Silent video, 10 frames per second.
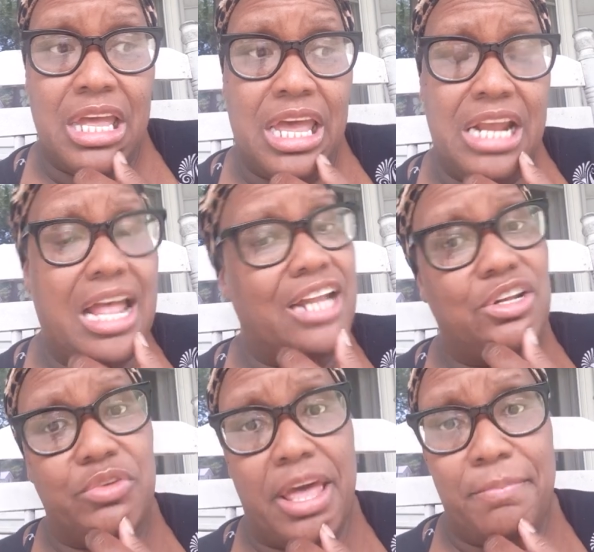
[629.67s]
and i
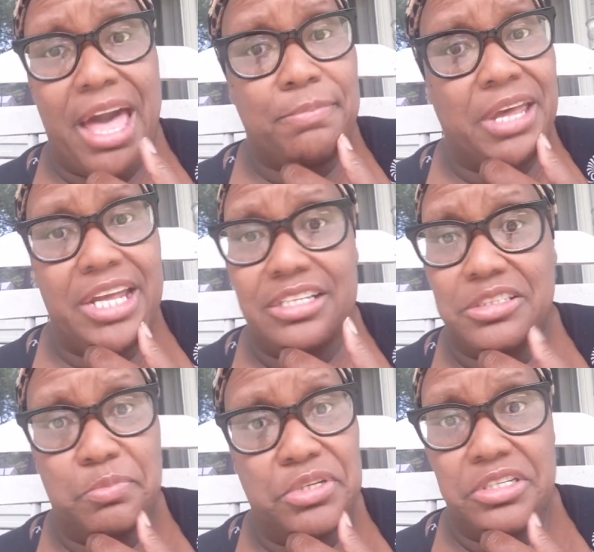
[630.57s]
know that back pain is
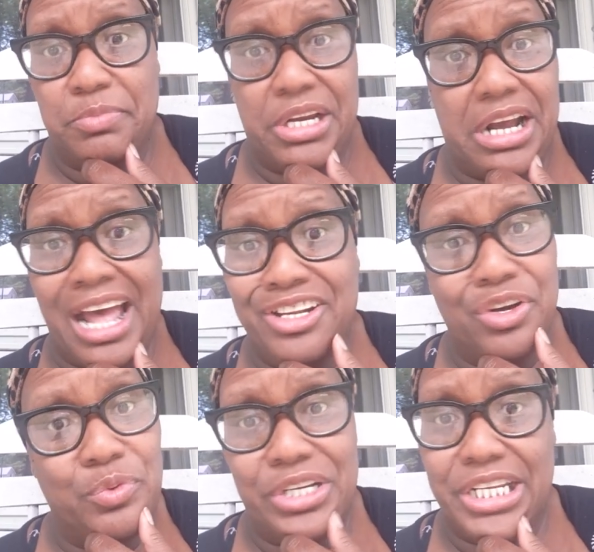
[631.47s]
a booger bear i
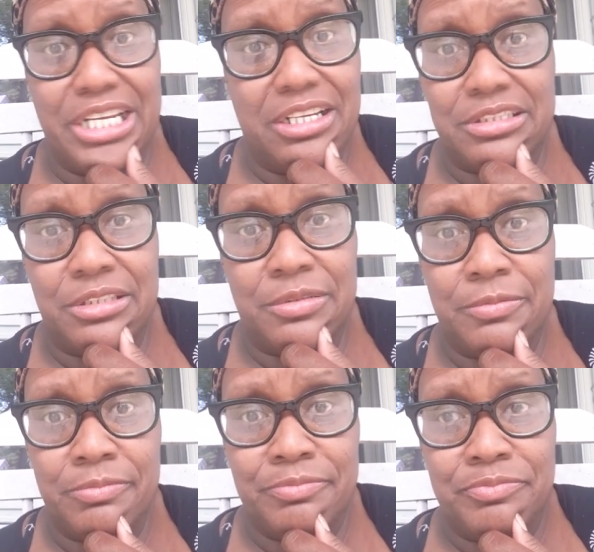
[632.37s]
know it is
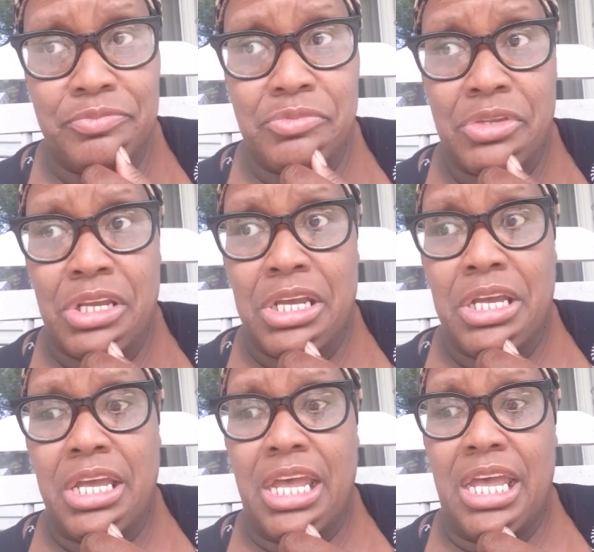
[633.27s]

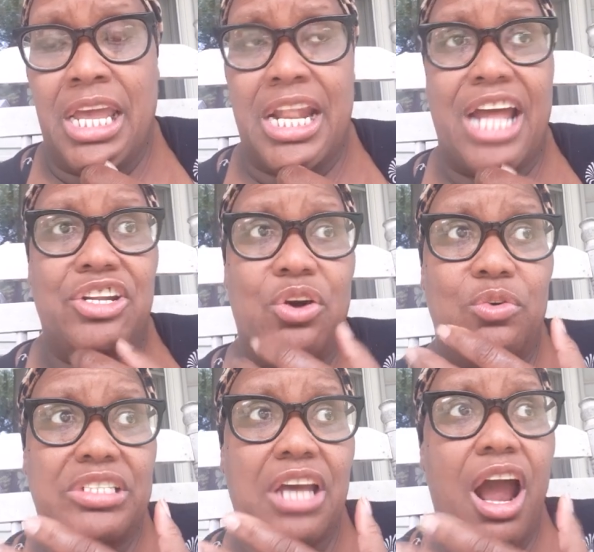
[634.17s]
and i
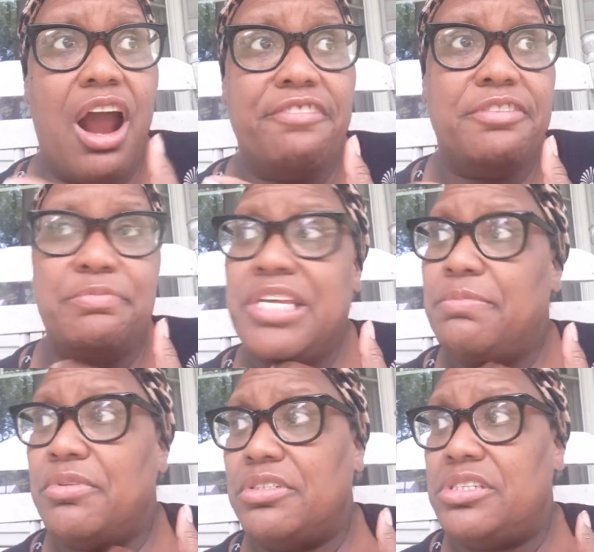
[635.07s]
know it's hard for
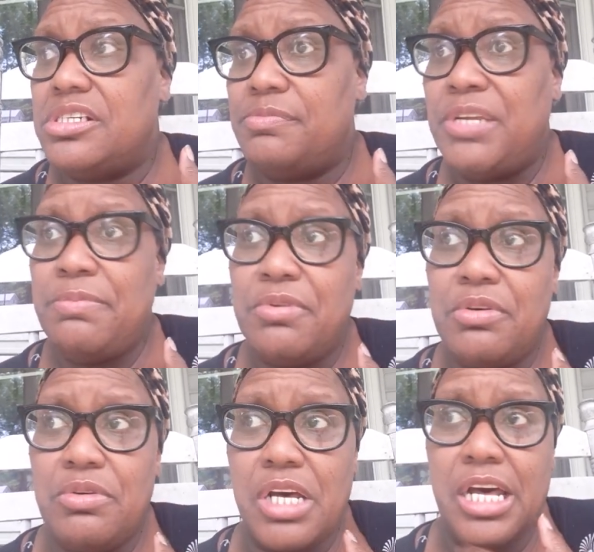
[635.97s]
people to
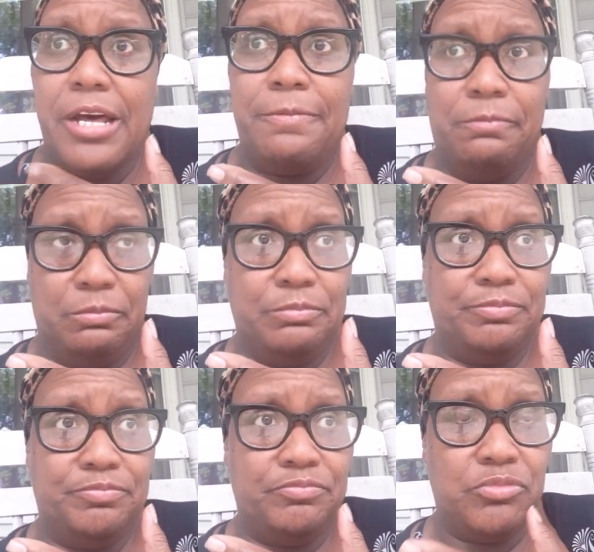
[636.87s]
people um,
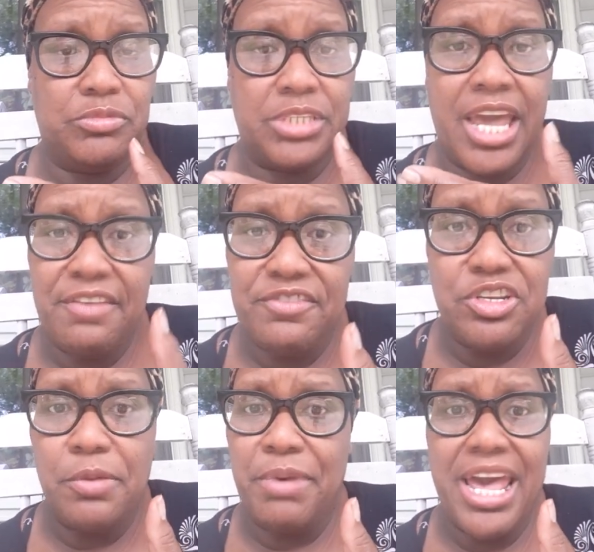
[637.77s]
can't feel
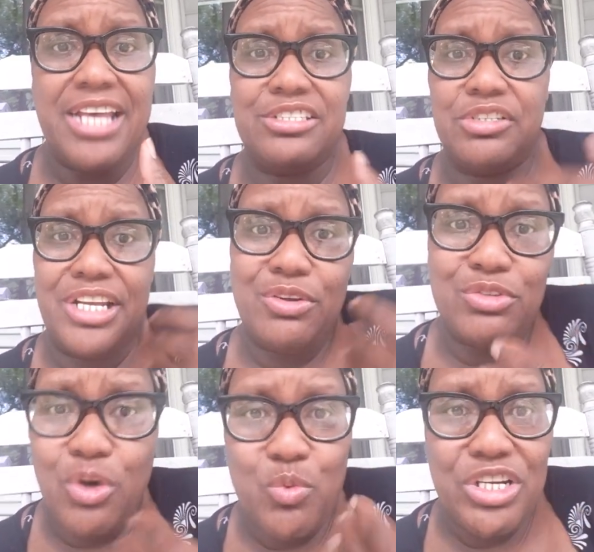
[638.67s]
your pain, so they don't
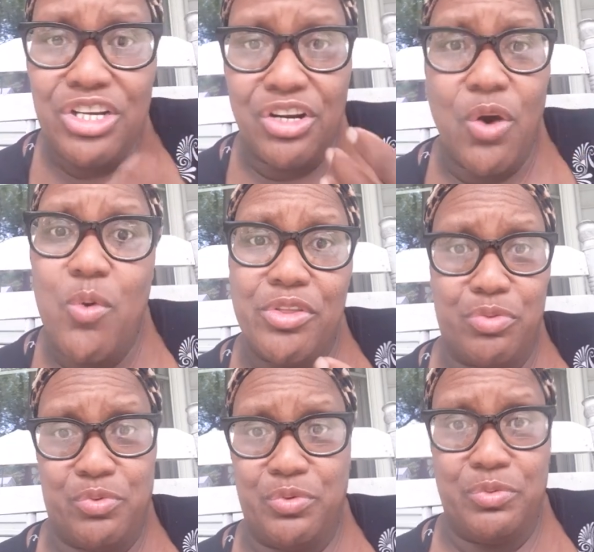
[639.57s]
know what you're going
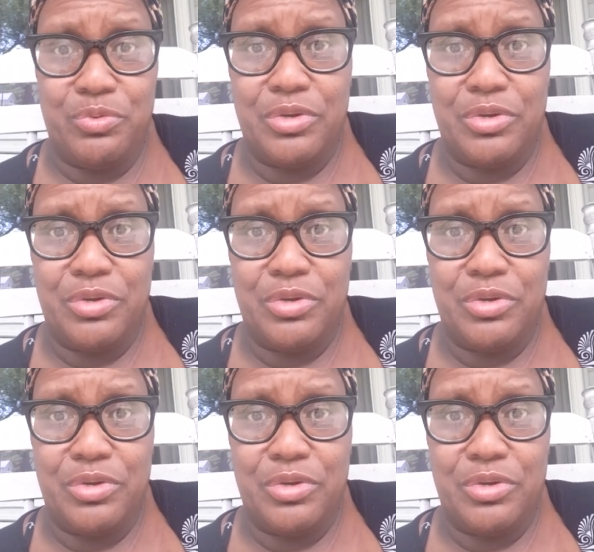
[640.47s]
through.